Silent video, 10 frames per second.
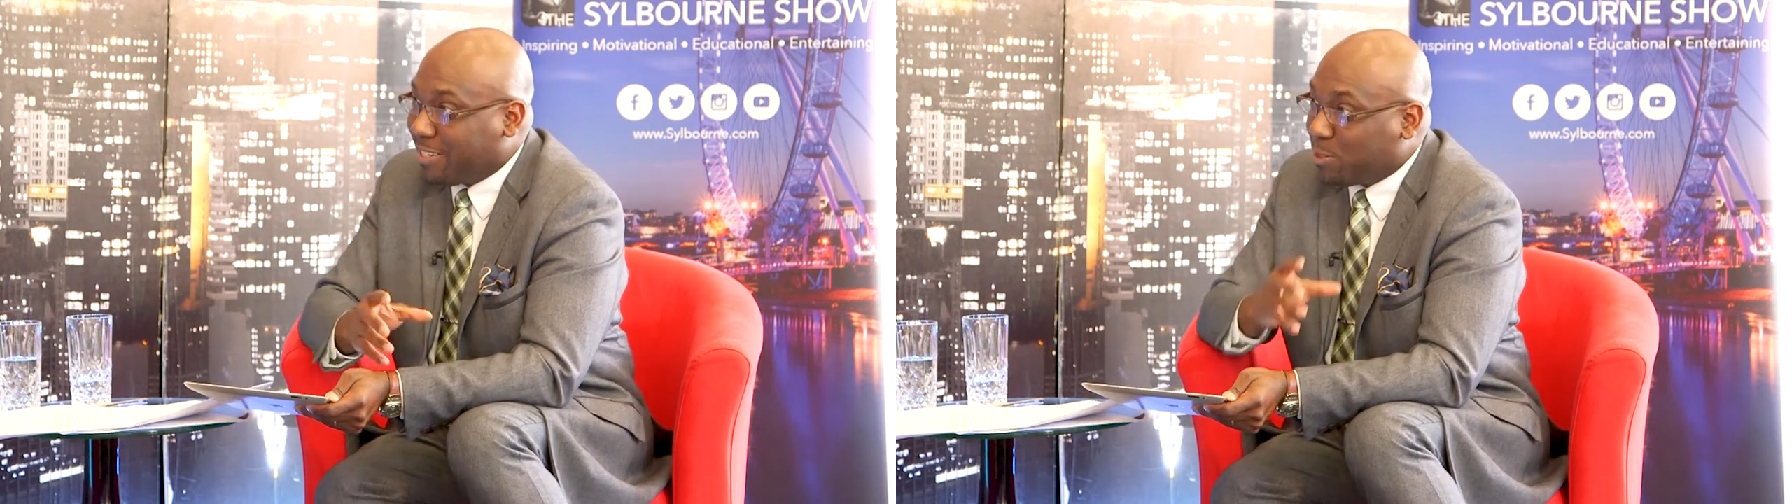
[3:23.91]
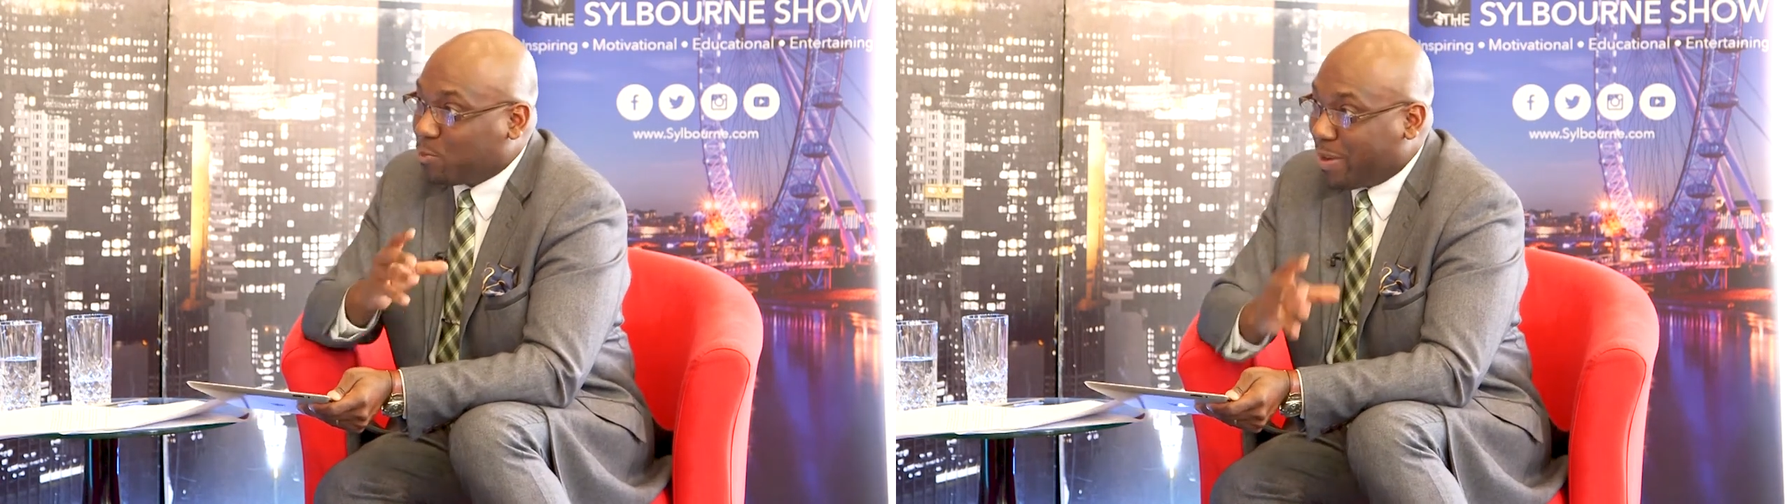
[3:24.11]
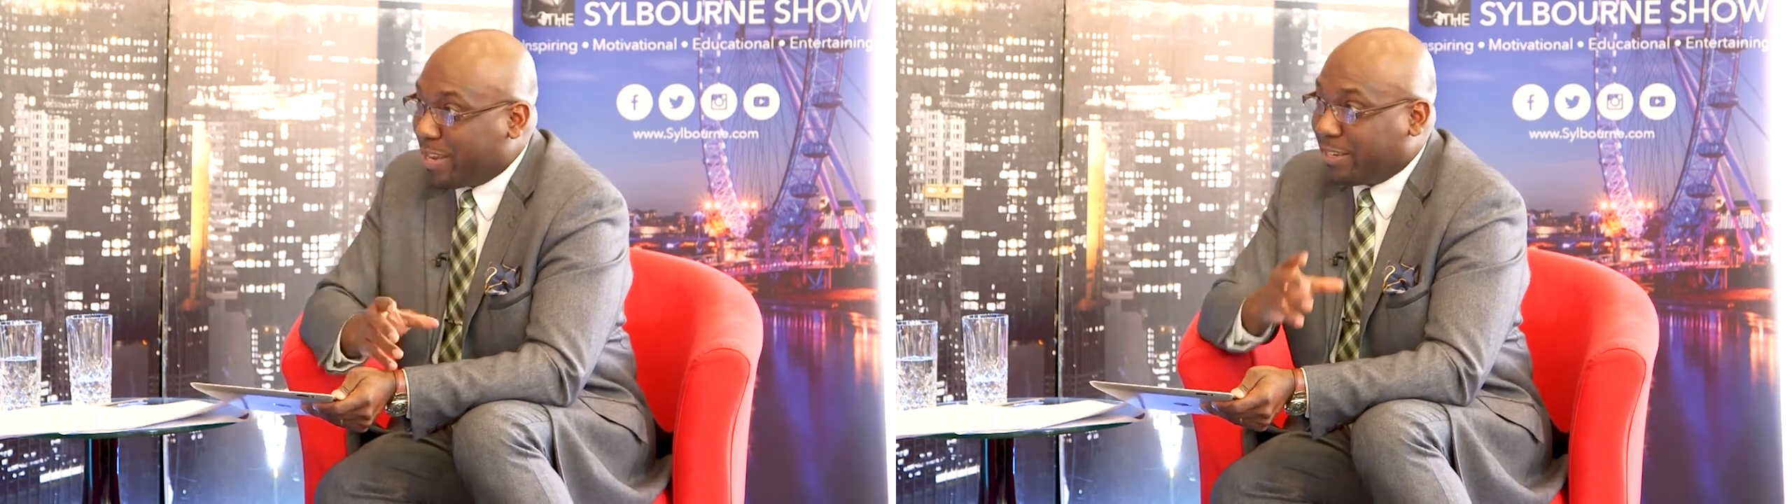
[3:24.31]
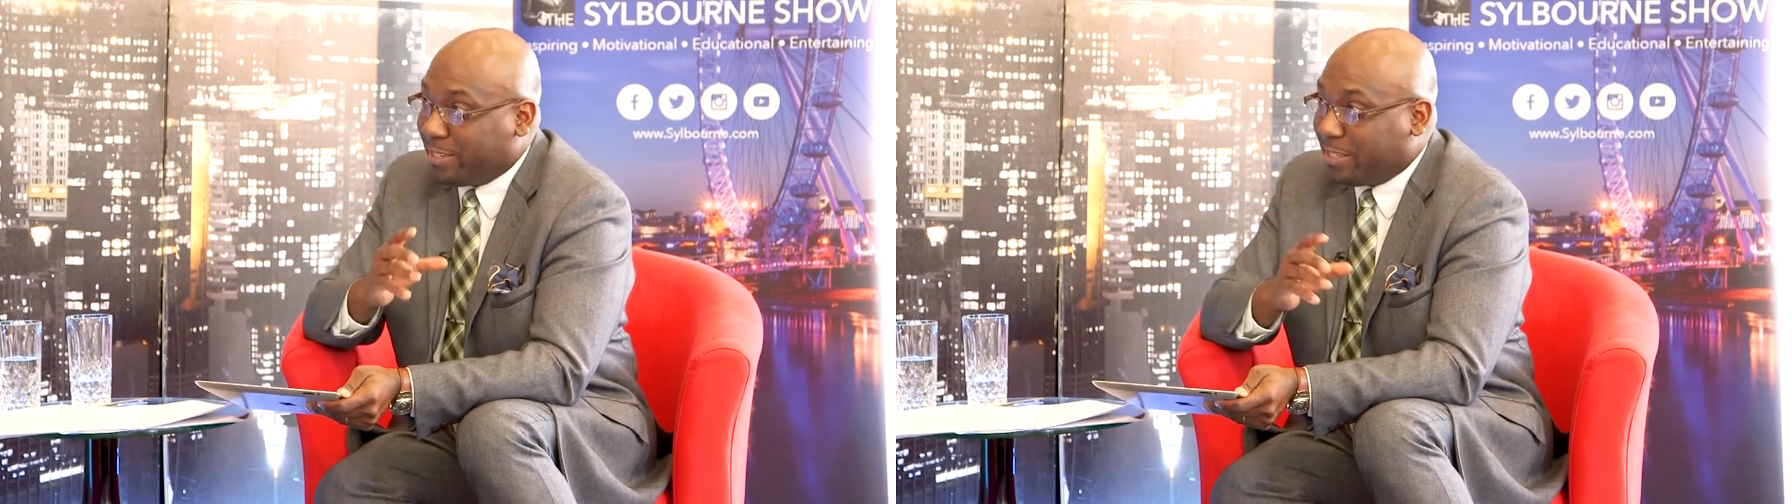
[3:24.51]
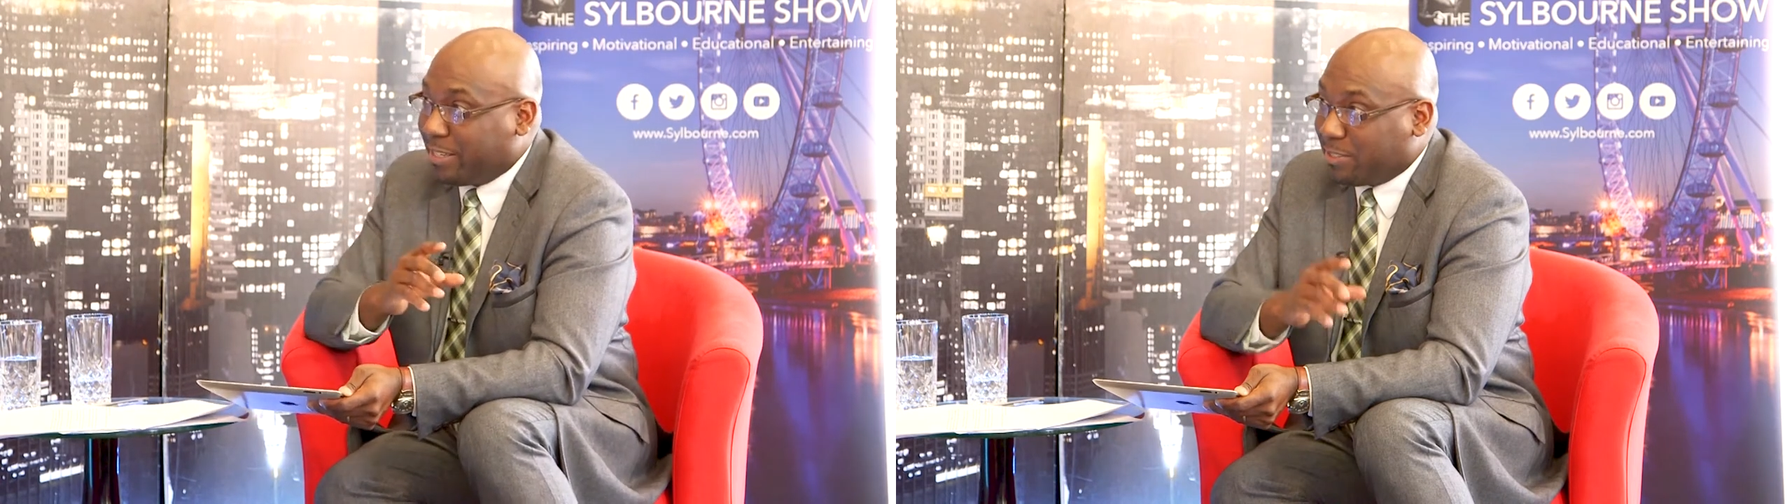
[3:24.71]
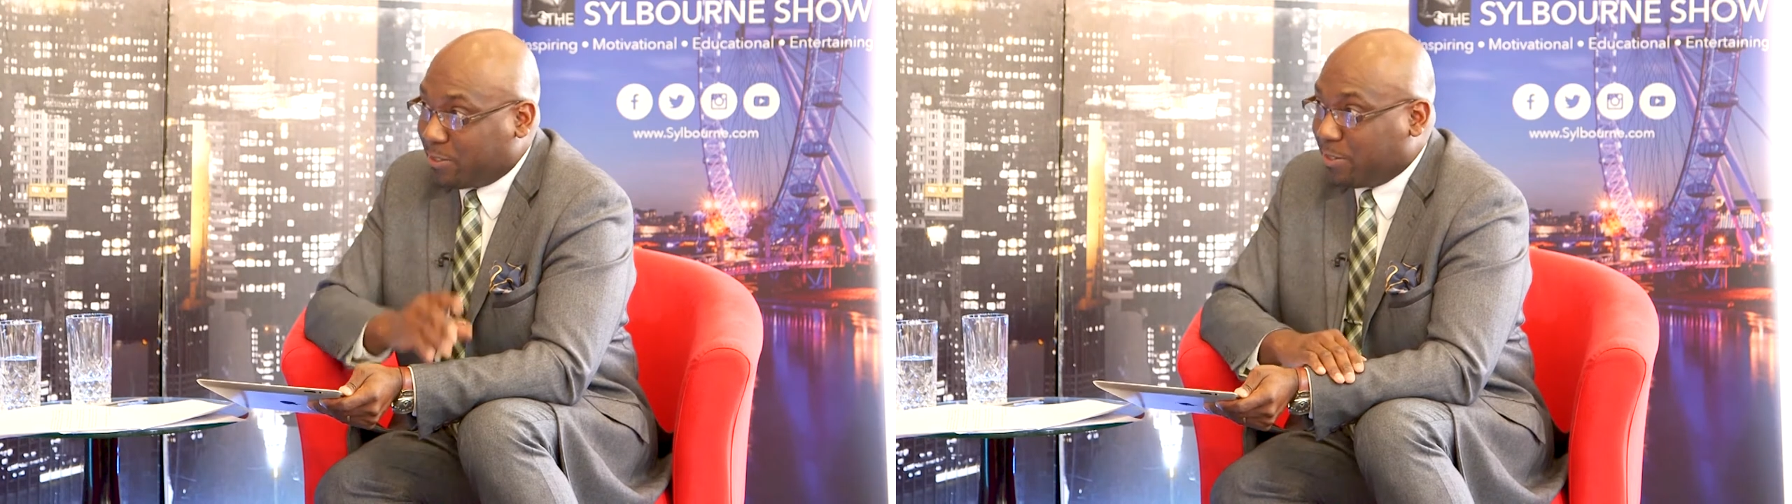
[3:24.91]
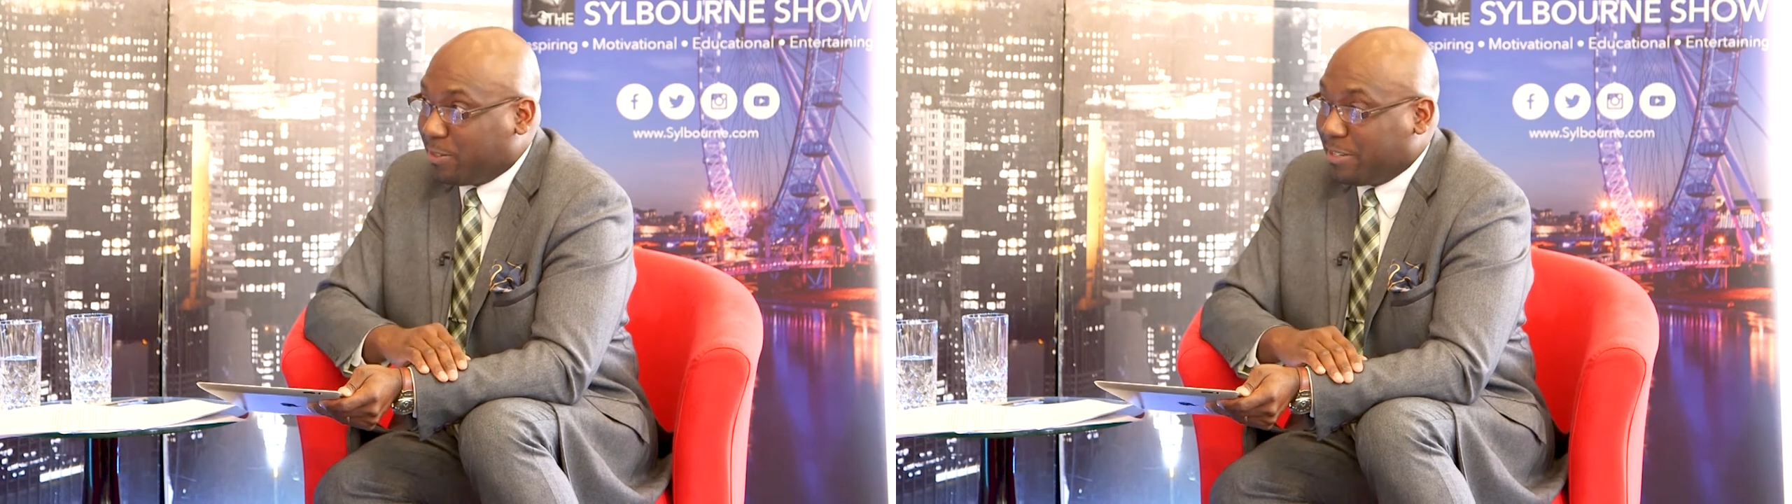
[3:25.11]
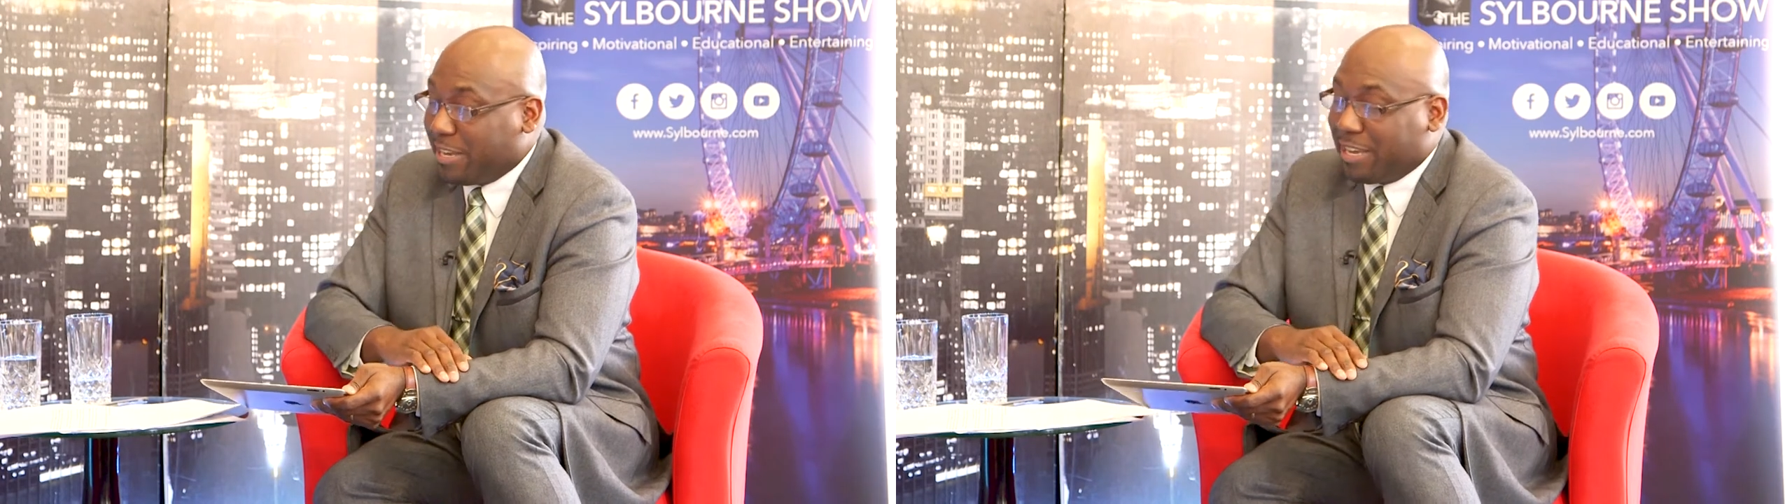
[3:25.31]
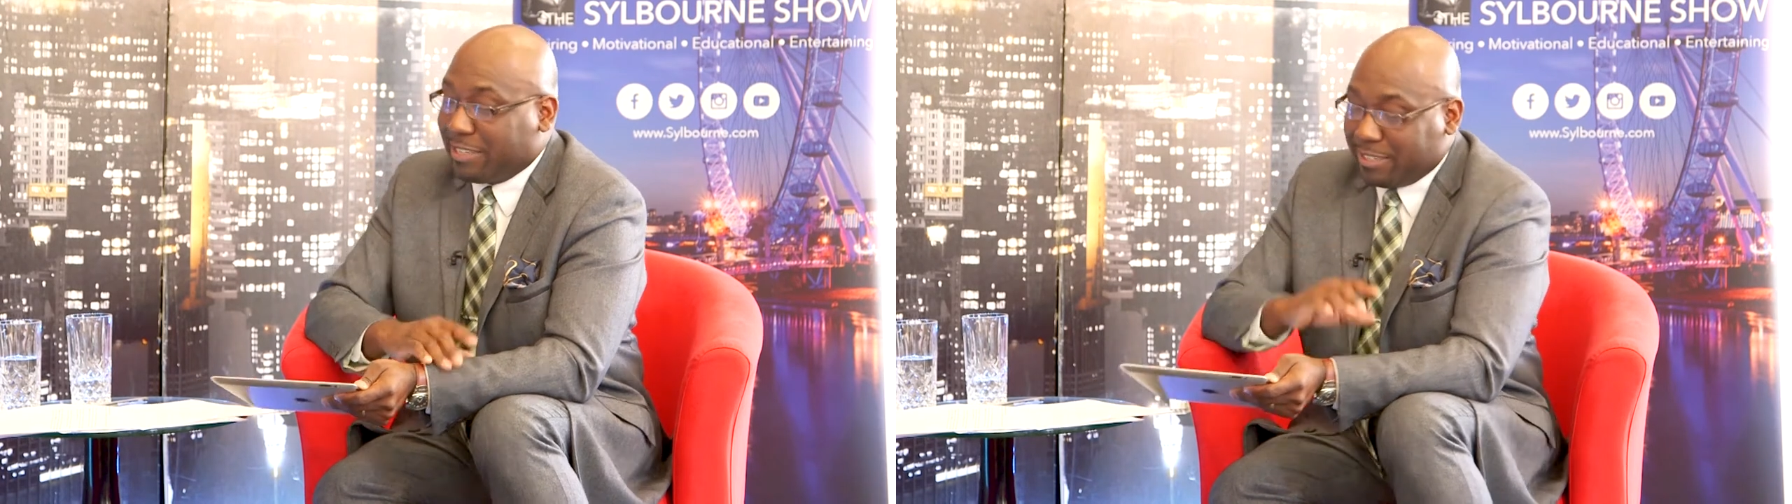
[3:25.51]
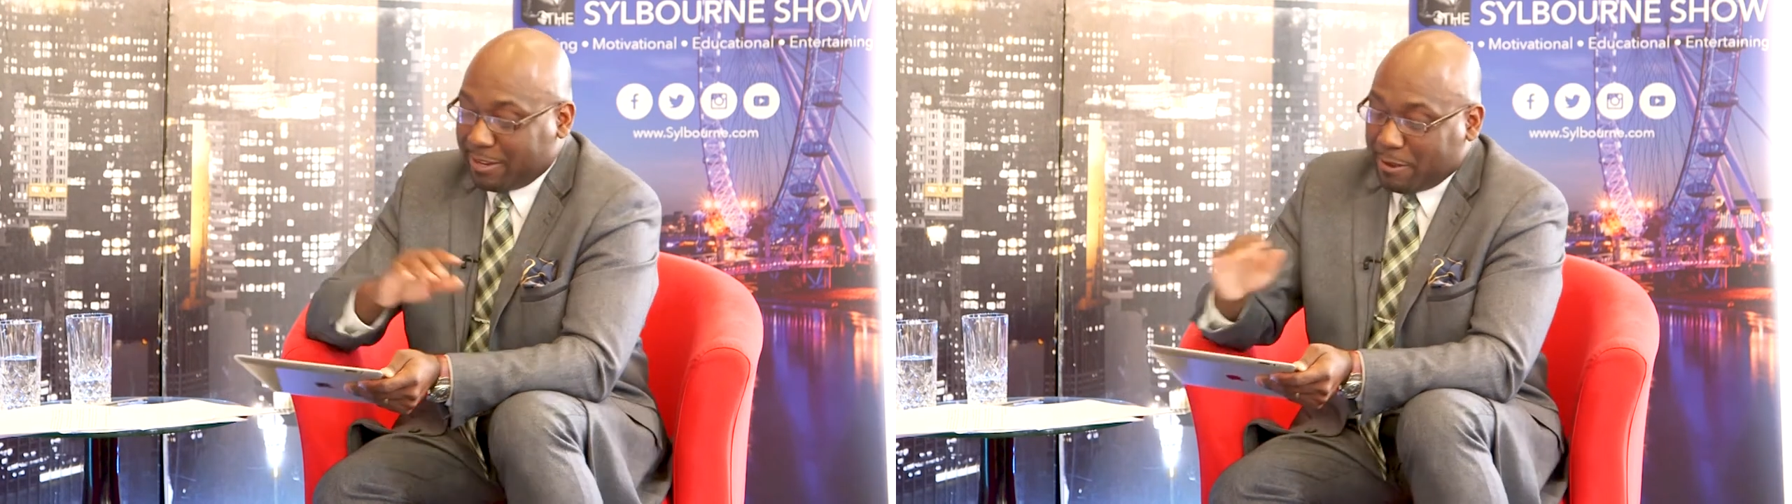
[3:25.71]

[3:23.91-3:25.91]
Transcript: is well and is good and